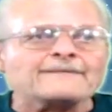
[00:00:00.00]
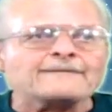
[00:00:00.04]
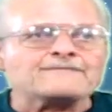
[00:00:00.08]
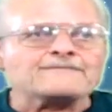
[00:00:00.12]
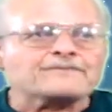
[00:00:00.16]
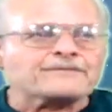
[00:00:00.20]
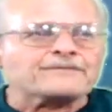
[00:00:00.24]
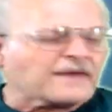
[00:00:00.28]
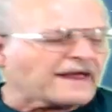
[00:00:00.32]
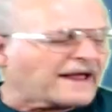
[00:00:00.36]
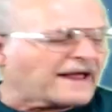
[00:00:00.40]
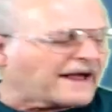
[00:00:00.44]

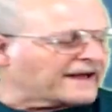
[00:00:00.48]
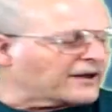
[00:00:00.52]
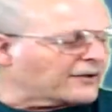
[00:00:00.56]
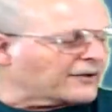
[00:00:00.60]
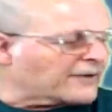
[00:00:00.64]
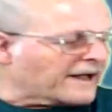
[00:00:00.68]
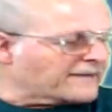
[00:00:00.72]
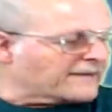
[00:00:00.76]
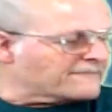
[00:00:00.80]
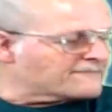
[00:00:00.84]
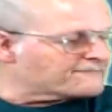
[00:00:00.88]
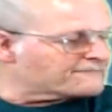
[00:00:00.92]
Anyway,
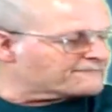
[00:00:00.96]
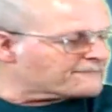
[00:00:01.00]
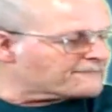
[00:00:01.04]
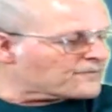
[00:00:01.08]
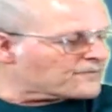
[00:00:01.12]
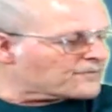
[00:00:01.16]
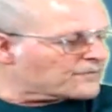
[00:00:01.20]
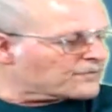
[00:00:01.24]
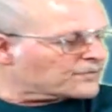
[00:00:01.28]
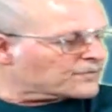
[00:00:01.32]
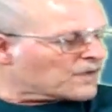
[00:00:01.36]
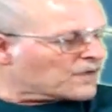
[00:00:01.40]

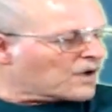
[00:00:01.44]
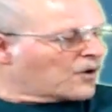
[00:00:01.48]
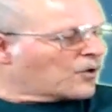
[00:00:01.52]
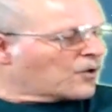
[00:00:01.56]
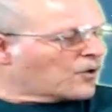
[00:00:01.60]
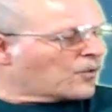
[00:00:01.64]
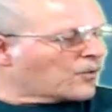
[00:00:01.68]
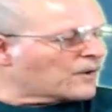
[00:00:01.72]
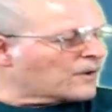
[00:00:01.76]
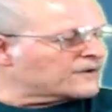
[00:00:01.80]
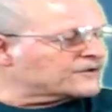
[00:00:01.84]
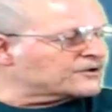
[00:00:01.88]

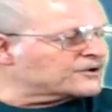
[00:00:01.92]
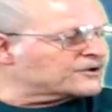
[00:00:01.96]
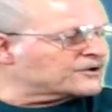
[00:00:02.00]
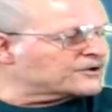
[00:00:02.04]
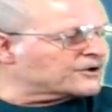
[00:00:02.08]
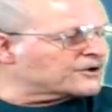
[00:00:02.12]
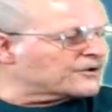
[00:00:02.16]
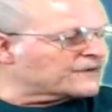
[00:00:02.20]
once you do